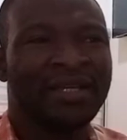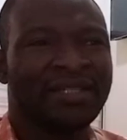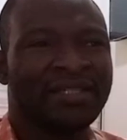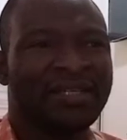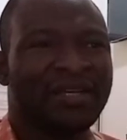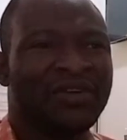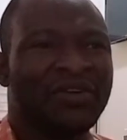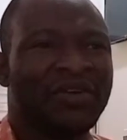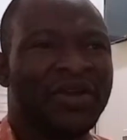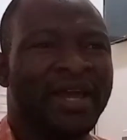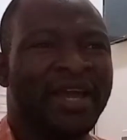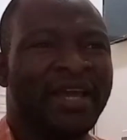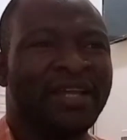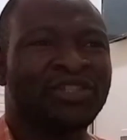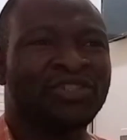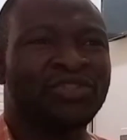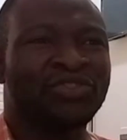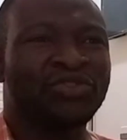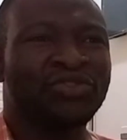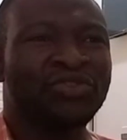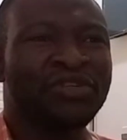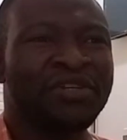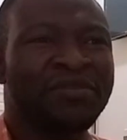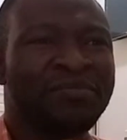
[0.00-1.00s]
So
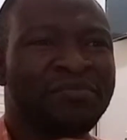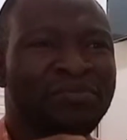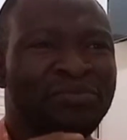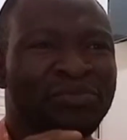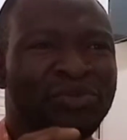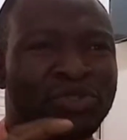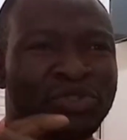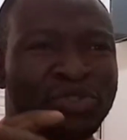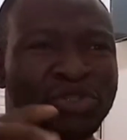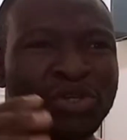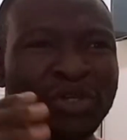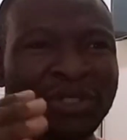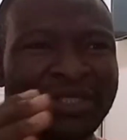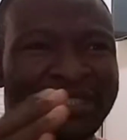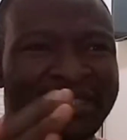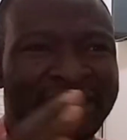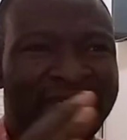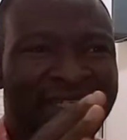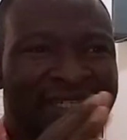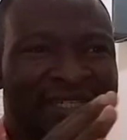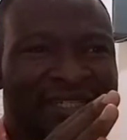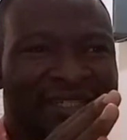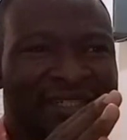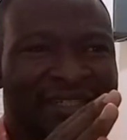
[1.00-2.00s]
extremely
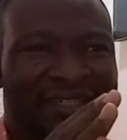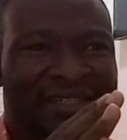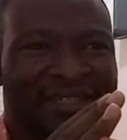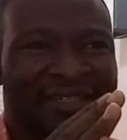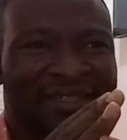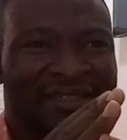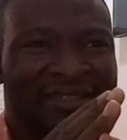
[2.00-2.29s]
shortening